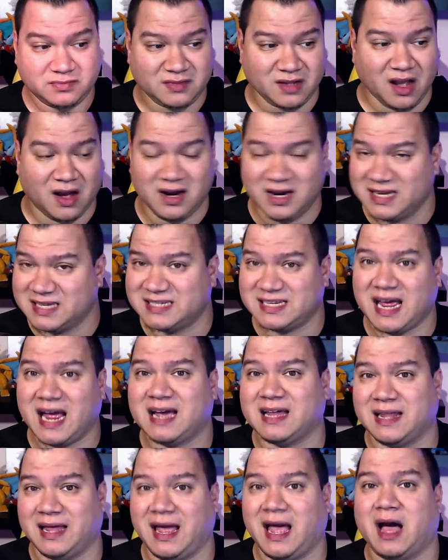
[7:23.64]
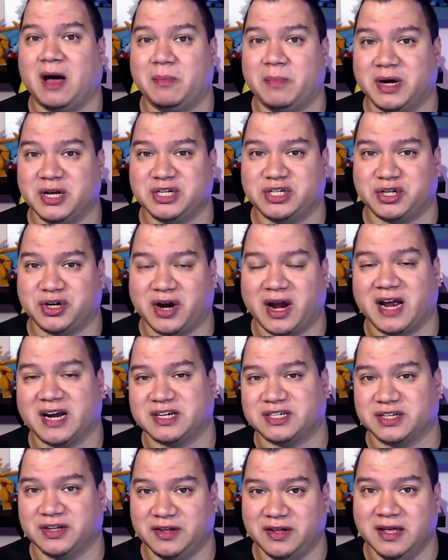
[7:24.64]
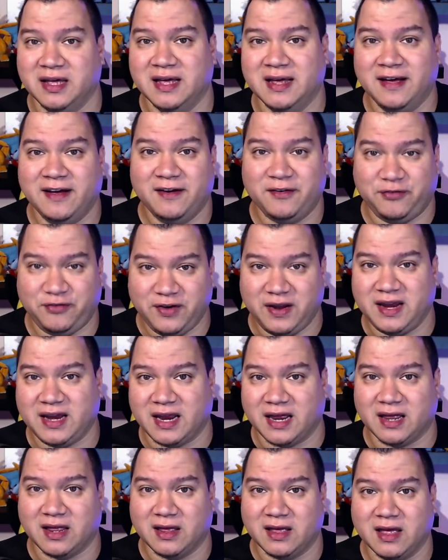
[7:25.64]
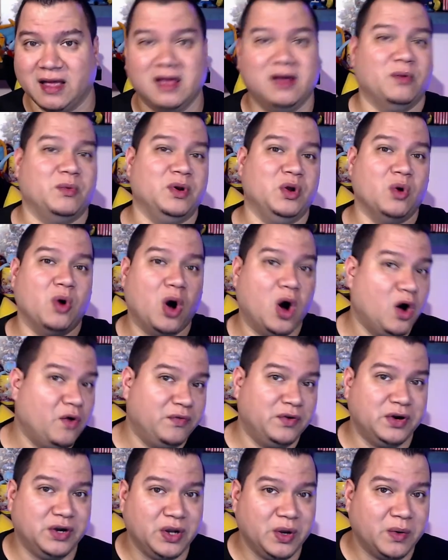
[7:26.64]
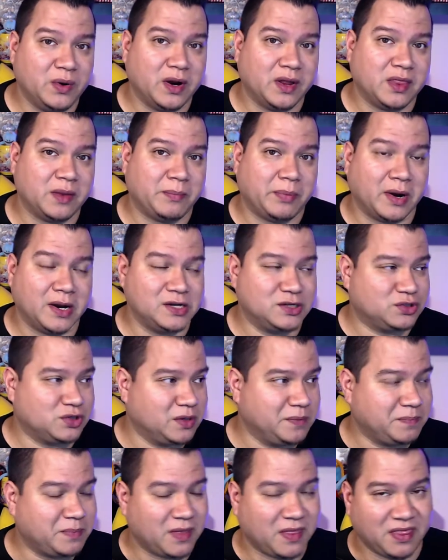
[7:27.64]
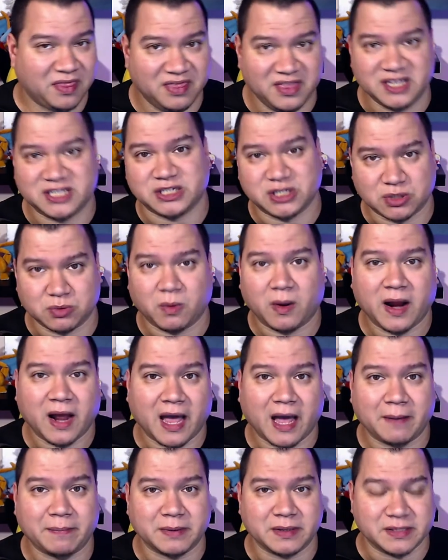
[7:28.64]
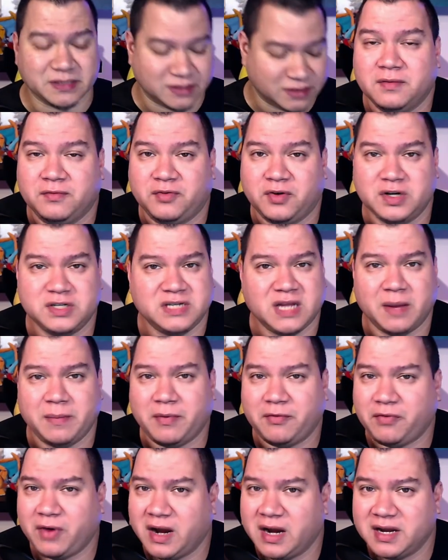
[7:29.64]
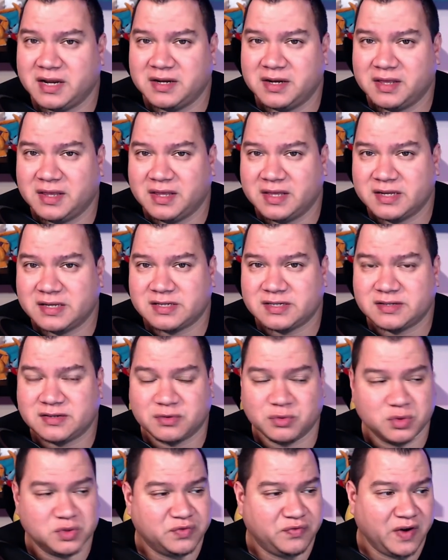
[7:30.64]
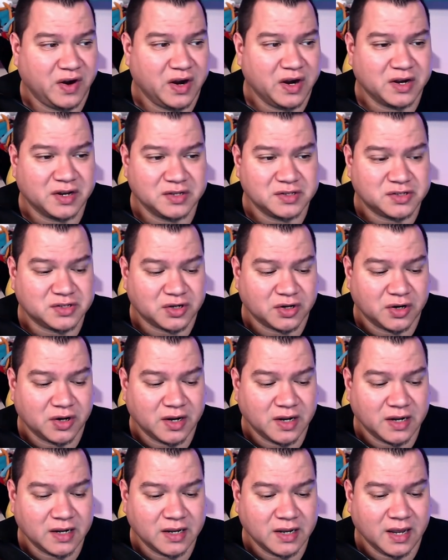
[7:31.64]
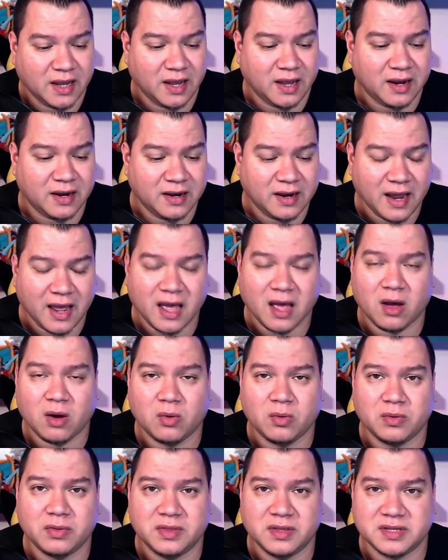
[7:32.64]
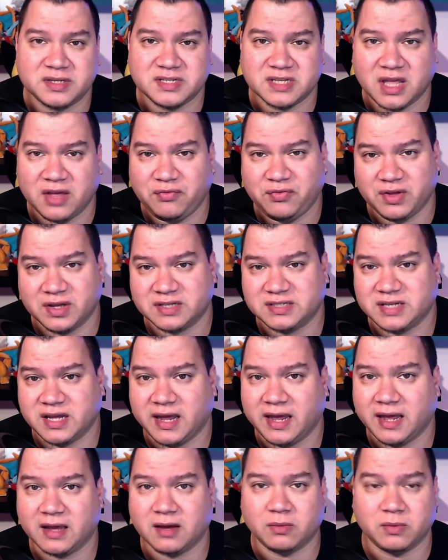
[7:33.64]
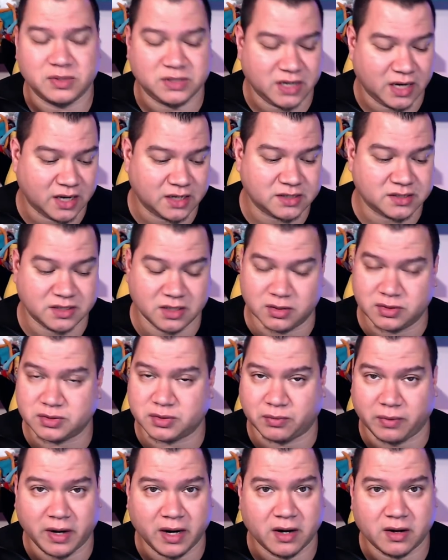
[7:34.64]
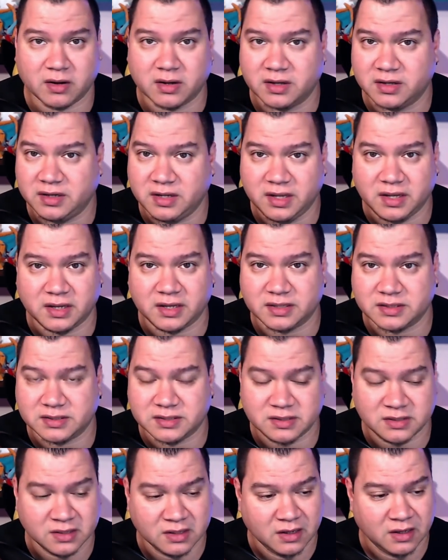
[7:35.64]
on exactly how much you're actually feeding. When you overdo it on the brine shrimp, this is what happens. First time I ran into this was very concerning, and now the Skiffia tank, which has those rare Gadiids,